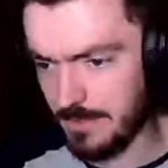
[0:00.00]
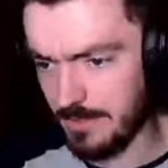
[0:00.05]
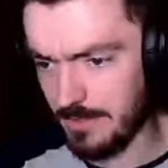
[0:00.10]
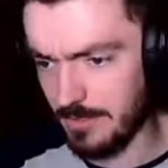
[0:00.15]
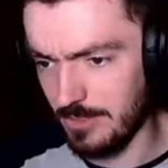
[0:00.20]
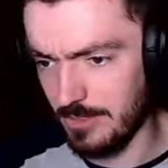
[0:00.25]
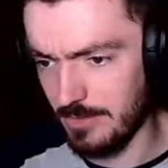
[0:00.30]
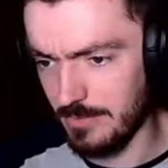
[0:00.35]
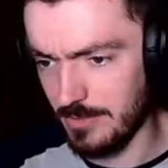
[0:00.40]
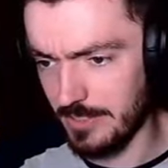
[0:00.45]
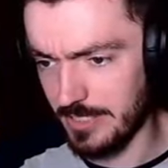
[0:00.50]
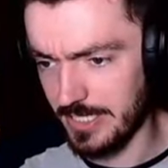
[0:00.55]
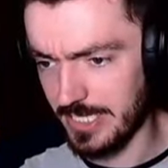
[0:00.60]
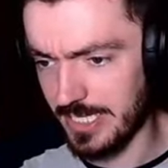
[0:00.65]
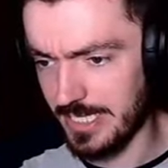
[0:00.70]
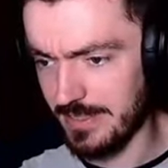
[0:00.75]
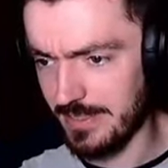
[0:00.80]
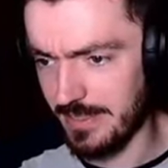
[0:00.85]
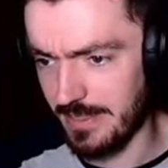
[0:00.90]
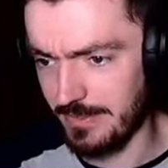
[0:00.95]
Oh boy, yeah,
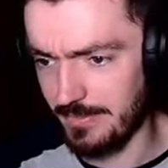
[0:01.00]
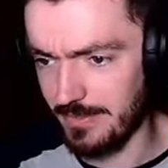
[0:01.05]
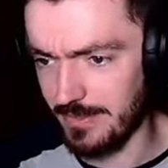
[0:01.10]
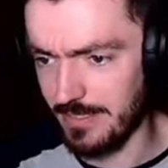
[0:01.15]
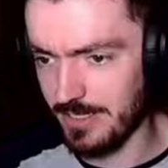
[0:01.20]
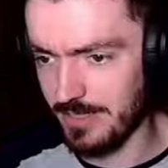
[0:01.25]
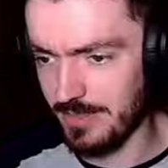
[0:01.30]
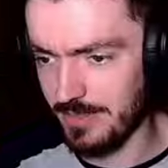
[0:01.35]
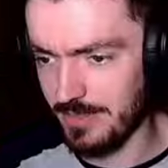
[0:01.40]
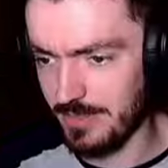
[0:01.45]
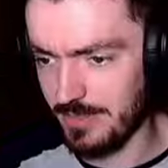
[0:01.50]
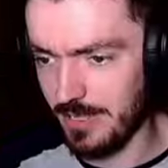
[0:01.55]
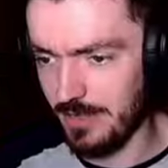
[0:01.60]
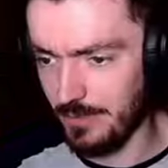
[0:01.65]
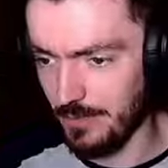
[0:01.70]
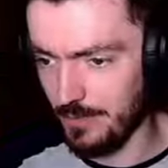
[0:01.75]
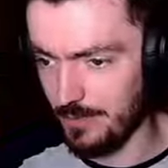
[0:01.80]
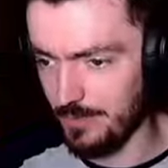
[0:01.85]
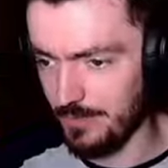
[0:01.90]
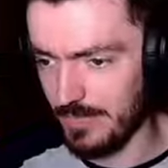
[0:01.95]
he's definitely dead.
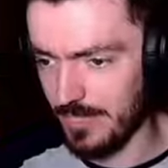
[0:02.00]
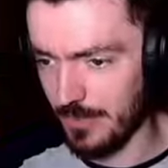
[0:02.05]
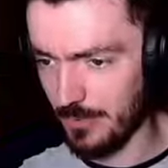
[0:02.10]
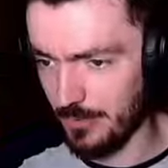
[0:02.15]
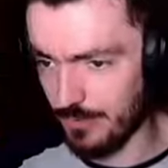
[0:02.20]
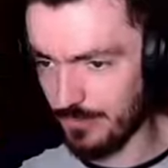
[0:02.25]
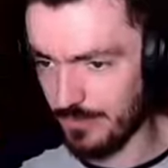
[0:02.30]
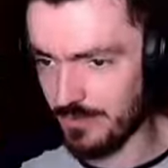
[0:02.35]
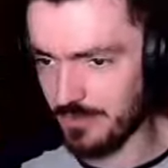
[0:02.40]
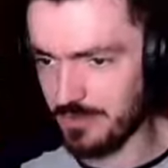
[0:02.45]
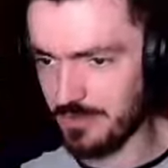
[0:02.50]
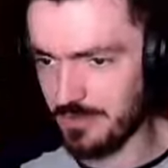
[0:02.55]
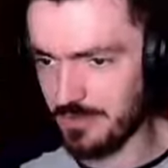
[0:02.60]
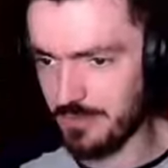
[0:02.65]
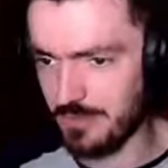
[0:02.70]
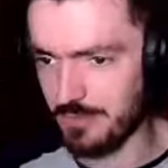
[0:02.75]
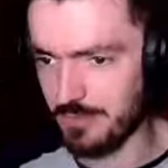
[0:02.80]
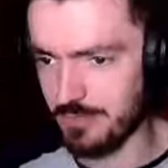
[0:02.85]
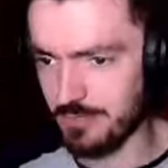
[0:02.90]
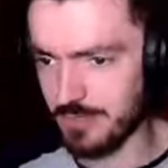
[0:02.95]
So, so, so, so, so,
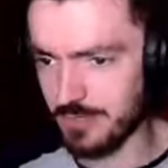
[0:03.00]
so,